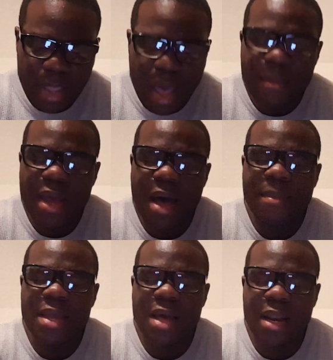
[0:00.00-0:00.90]
I
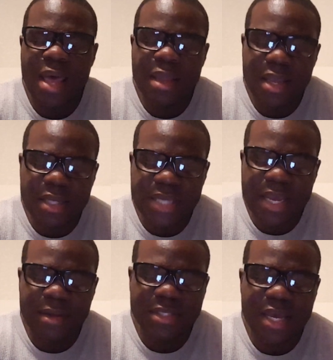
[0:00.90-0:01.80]
bet y'all like, nigga, take
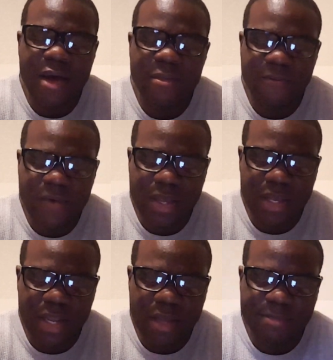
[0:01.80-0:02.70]
out them fucking
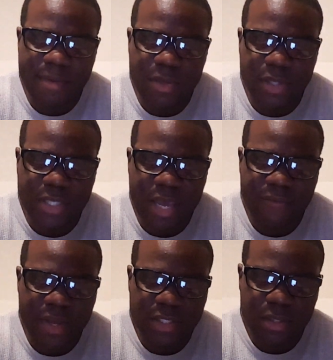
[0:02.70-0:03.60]
gloves. Maybe you can type
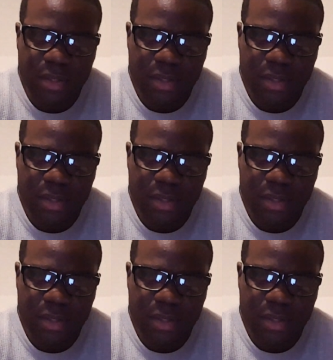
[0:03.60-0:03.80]
faster.